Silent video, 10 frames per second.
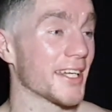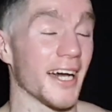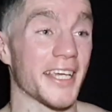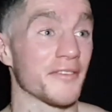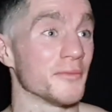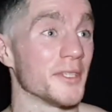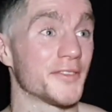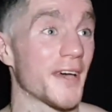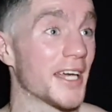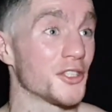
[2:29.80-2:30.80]
give him his
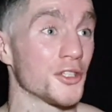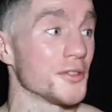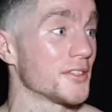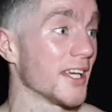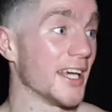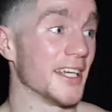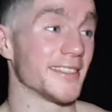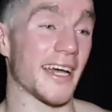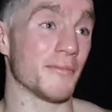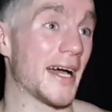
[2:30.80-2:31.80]
fair dues.
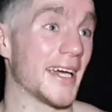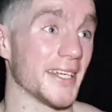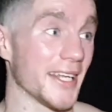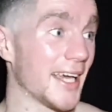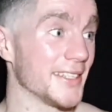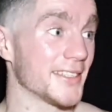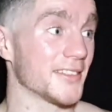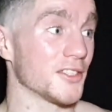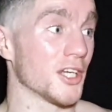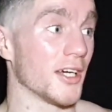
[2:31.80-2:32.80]
That man, as
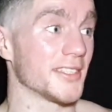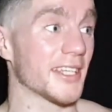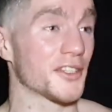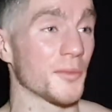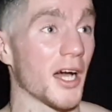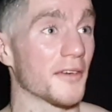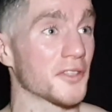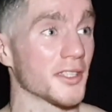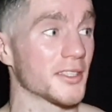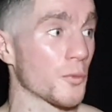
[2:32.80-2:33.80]
you know, he said to me
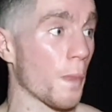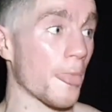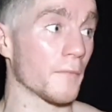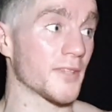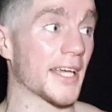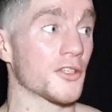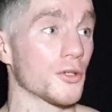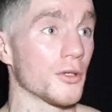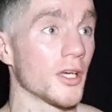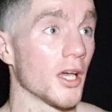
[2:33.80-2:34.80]
after, thank
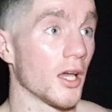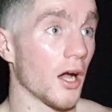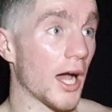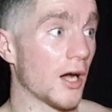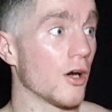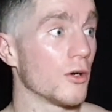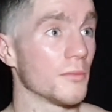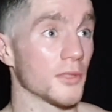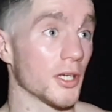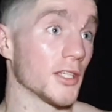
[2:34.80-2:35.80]
you, at
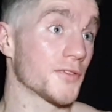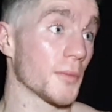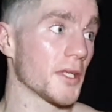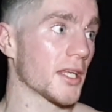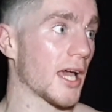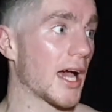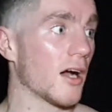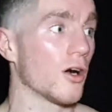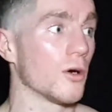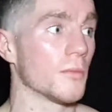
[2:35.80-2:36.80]
home, you know, he's from India, at
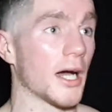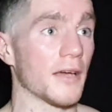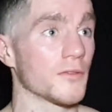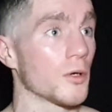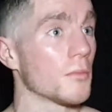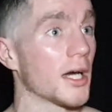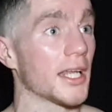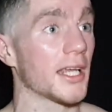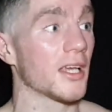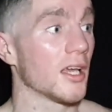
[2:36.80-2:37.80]
home I have no
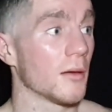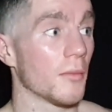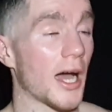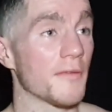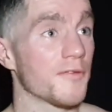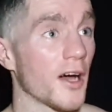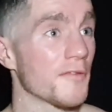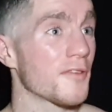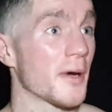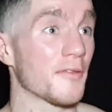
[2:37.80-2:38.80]
money, I fight
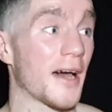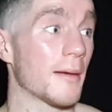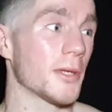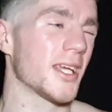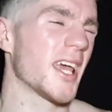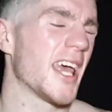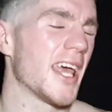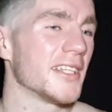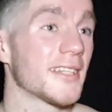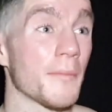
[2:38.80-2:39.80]
for my family.
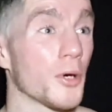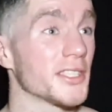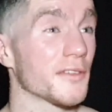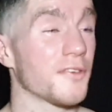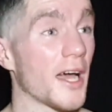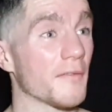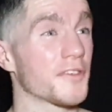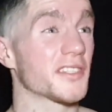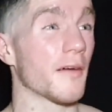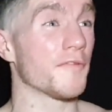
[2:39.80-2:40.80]
Them boys are fighting
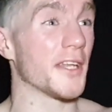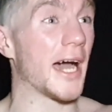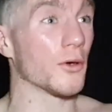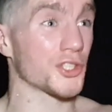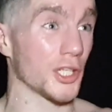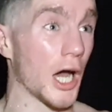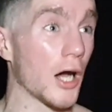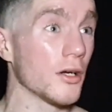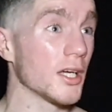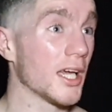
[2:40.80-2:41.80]
for something else, you
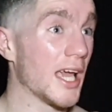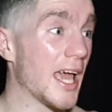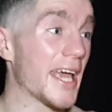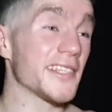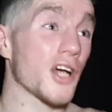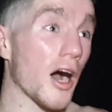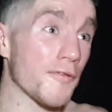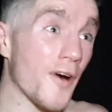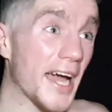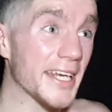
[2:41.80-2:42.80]
know? He's got
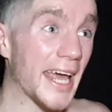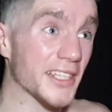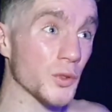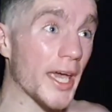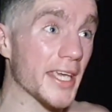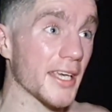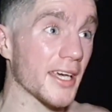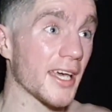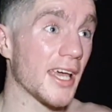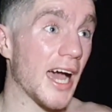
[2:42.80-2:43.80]
a fight next week.
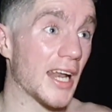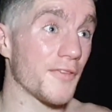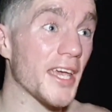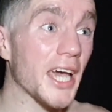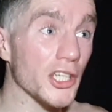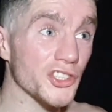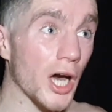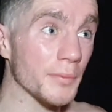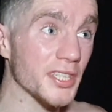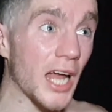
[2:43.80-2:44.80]
And if he got
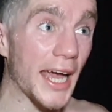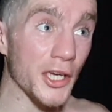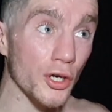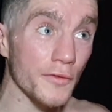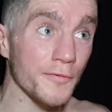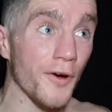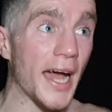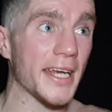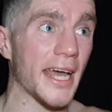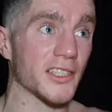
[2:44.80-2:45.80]
stopped tonight, he couldn't
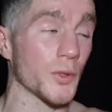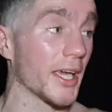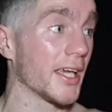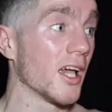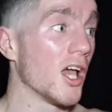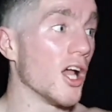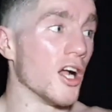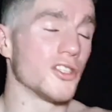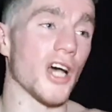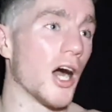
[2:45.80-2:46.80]
fight next week.
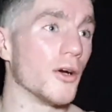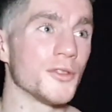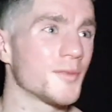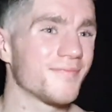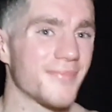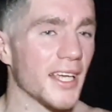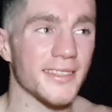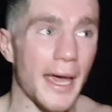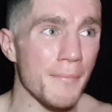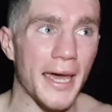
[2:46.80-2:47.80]
So
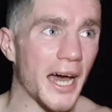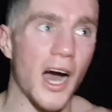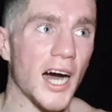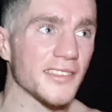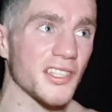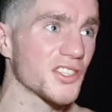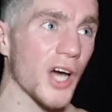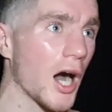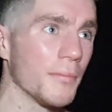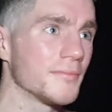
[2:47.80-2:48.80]
them men are hard to
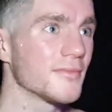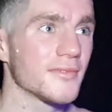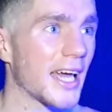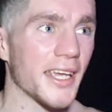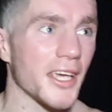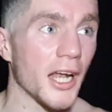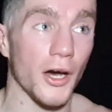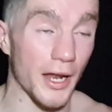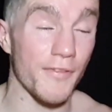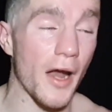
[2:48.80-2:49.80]
stop. They, you
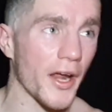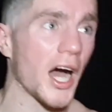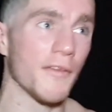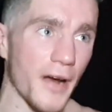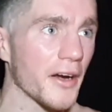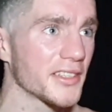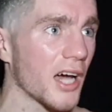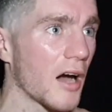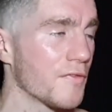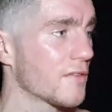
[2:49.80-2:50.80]
know, they're very hard, very
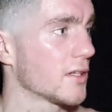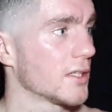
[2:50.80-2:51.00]
tough.